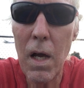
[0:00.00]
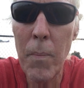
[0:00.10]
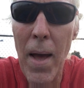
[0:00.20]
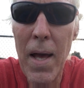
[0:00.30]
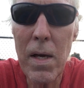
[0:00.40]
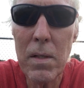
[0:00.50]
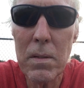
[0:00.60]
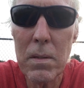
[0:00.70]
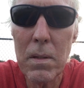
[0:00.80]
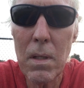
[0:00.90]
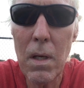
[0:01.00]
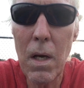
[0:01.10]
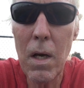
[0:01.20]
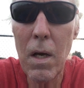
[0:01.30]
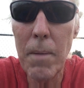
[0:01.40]
about
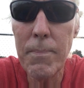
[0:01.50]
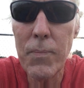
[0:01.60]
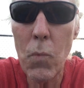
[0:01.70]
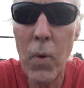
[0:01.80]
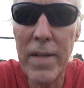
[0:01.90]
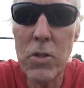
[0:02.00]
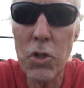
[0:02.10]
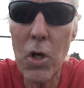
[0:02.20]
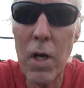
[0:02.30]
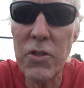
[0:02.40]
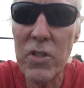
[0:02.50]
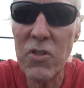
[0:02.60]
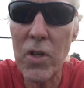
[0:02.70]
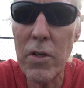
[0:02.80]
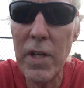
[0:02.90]
when to charge
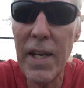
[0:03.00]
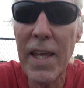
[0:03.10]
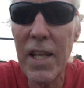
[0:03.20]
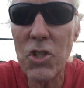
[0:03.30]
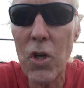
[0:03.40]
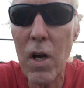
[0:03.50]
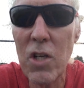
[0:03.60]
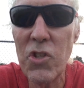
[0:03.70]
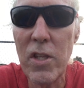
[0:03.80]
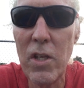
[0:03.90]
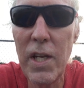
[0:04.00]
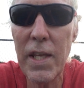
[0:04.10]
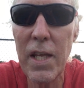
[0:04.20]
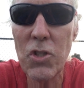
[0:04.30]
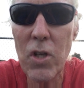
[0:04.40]
it. So you need to get it charged, and you need
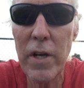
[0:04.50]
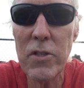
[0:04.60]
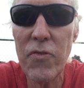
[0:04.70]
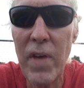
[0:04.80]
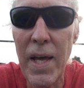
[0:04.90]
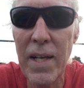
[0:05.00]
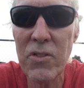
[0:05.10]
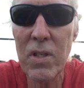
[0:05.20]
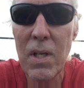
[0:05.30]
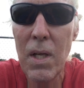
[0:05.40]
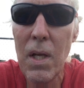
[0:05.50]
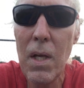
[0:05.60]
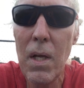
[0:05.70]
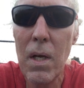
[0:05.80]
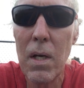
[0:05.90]
to get it charged fast.
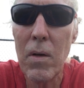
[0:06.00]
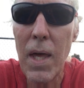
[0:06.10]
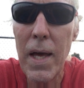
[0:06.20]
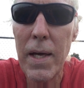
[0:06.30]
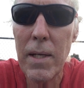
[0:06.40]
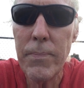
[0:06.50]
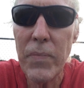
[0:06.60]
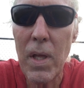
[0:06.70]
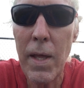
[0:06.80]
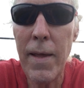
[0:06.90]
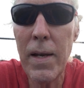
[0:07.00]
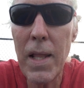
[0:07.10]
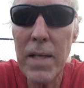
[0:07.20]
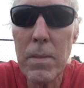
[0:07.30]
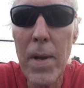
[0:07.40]
Okay? And
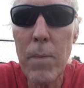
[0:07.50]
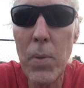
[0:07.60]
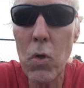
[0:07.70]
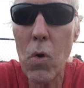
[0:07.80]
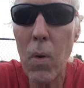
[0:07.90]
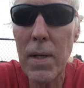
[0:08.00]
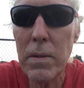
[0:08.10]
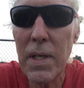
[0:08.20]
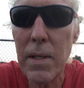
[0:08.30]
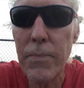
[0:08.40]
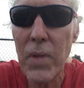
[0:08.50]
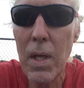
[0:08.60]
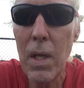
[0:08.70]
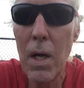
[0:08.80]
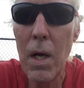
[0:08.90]
it has a better build quality.
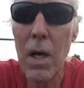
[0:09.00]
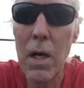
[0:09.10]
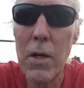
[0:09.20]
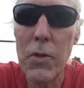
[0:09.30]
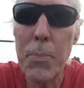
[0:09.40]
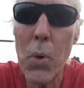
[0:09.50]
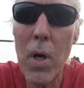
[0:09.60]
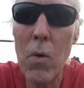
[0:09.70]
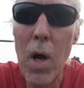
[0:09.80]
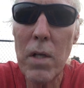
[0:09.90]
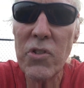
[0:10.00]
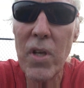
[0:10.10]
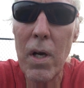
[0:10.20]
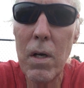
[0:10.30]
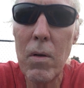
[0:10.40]
The Pro
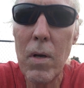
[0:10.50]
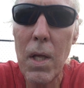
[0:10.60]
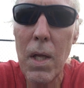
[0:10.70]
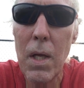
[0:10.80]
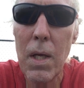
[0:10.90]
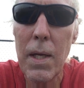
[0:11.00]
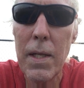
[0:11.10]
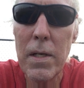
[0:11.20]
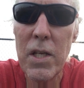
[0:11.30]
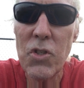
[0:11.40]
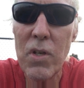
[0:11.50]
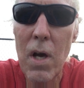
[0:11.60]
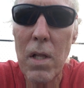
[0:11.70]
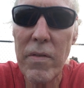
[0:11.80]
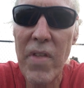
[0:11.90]
also, in addition
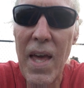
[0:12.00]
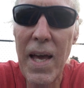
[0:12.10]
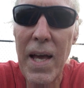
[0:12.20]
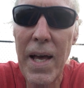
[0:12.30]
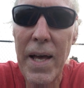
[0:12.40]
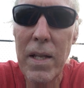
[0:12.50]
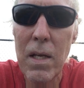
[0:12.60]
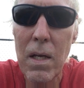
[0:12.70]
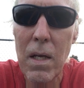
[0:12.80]
to all of that,